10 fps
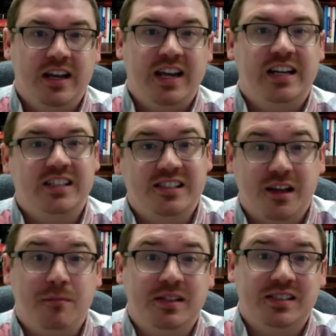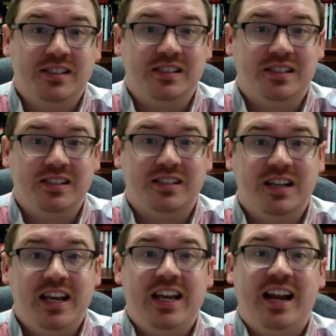And in some instances,
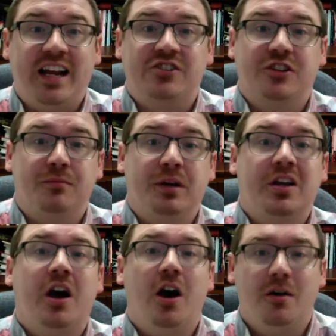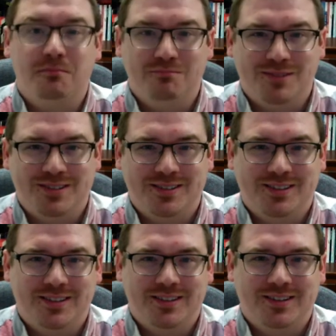it actually becomes
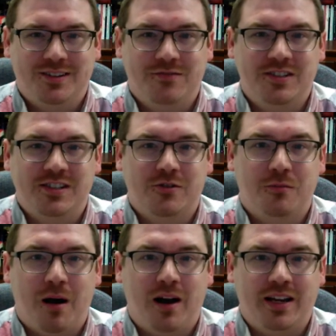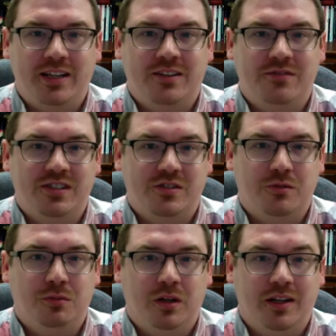the physical body and the physical
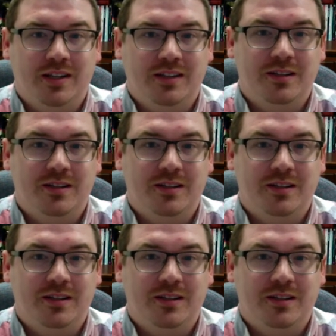blood,